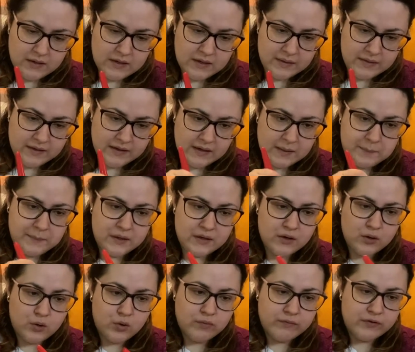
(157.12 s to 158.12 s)
I think I'm
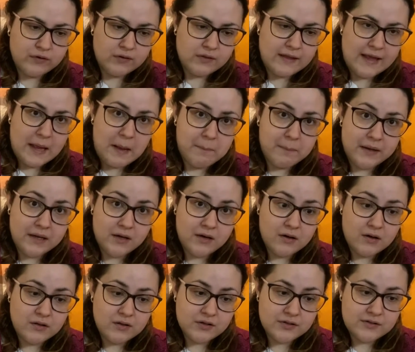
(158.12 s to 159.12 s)
gonna overlap my
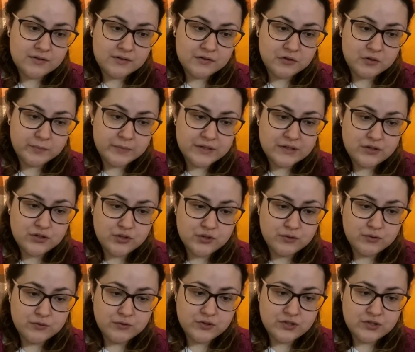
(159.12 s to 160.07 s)
colors a little bit too,